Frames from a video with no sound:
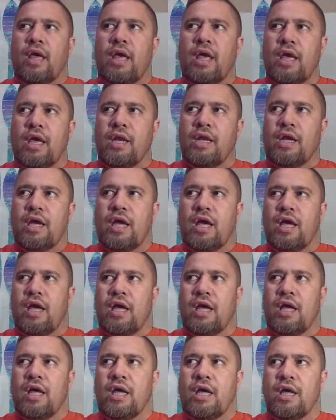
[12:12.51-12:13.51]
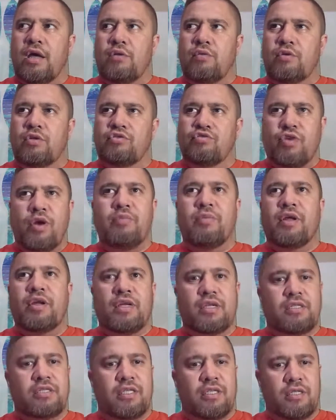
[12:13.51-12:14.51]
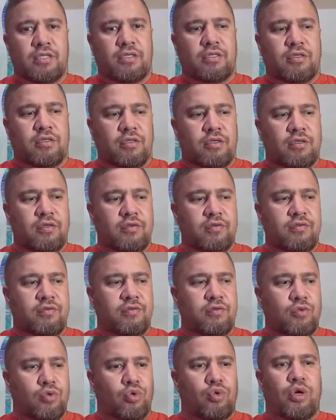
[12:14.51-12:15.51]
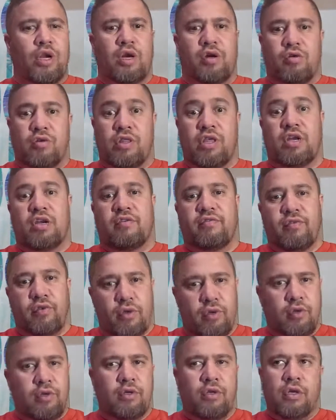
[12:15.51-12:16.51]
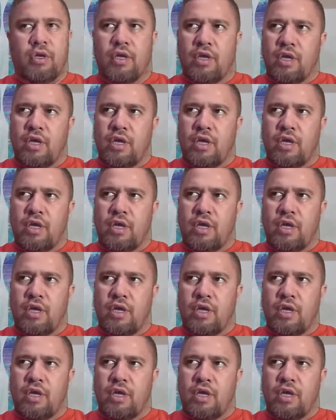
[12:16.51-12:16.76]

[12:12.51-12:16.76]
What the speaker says: And it was reminiscent of kōrero that I've heard